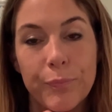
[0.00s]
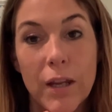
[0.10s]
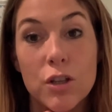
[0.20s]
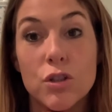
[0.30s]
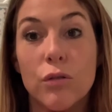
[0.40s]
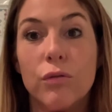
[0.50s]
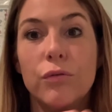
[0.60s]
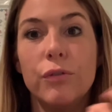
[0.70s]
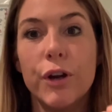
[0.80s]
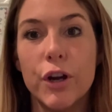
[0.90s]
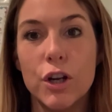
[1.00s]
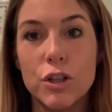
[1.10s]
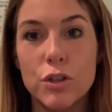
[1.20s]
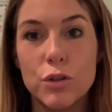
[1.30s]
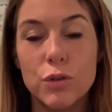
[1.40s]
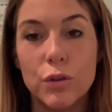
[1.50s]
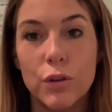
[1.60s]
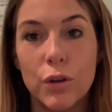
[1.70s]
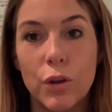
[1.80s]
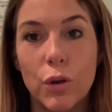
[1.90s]
So first,
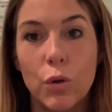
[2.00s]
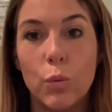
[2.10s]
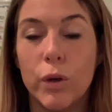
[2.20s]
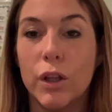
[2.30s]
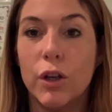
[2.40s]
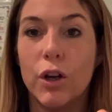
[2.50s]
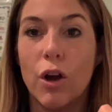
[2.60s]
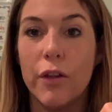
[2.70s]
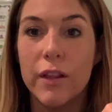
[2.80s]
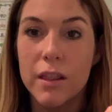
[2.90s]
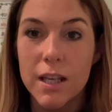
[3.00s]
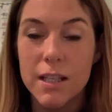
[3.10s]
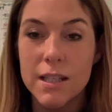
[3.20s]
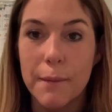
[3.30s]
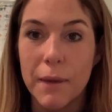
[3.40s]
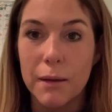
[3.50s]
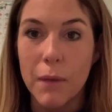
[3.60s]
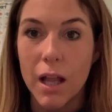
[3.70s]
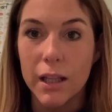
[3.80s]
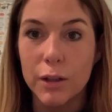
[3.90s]
we learn all the things that make
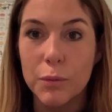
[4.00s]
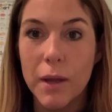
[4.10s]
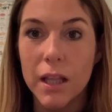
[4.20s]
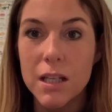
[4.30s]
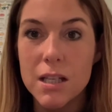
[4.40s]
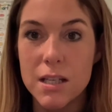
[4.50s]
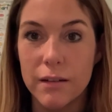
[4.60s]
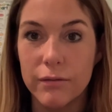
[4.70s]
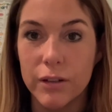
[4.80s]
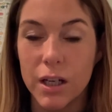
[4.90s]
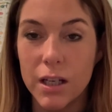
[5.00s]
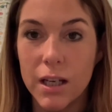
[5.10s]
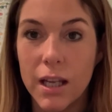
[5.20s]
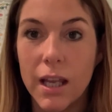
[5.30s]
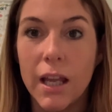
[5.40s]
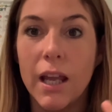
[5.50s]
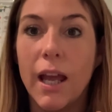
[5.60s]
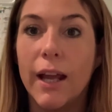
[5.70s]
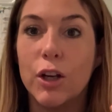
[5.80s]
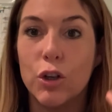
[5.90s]
Molly Lou Mellon different
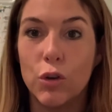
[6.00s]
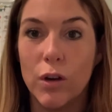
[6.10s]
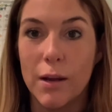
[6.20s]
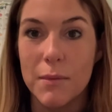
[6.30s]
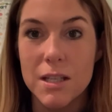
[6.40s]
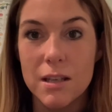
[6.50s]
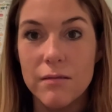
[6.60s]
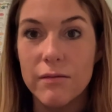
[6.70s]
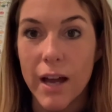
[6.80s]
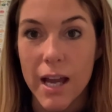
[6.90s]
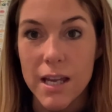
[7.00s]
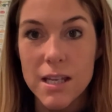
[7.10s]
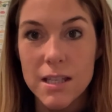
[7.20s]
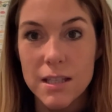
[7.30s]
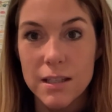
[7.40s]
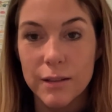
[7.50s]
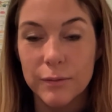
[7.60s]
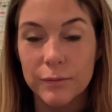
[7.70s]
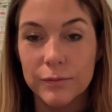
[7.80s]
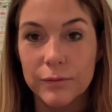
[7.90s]
and her grandma's advice
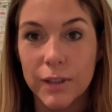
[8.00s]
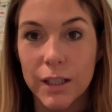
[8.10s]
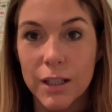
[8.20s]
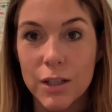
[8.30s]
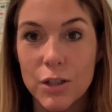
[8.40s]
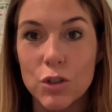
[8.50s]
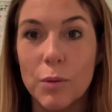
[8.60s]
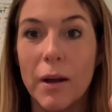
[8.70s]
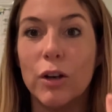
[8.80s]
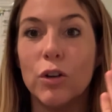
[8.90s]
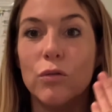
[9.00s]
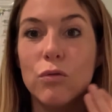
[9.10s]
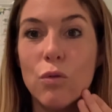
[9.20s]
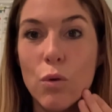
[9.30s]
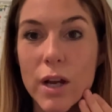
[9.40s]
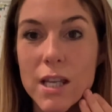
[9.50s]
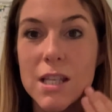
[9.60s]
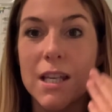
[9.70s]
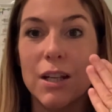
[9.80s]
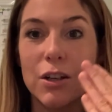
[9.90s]
about her
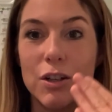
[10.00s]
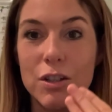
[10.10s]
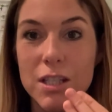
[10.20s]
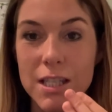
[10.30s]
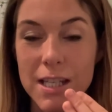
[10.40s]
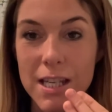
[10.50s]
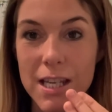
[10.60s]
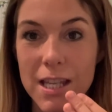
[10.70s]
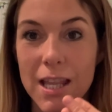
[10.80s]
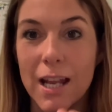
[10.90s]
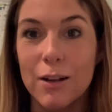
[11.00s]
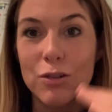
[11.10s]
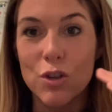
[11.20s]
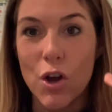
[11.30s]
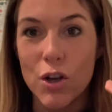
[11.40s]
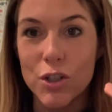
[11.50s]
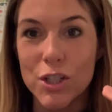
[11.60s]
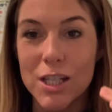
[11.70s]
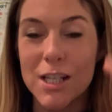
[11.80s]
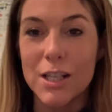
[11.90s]
voice and her teeth and how tall
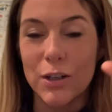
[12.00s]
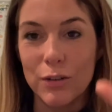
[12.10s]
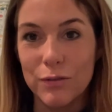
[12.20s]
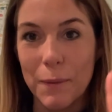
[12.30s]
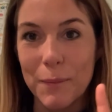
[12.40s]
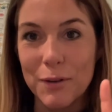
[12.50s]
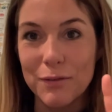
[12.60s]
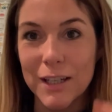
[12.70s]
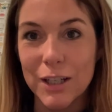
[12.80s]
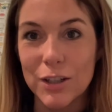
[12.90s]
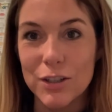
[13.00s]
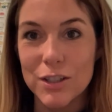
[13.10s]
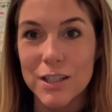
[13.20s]
she is and her fumble fingers.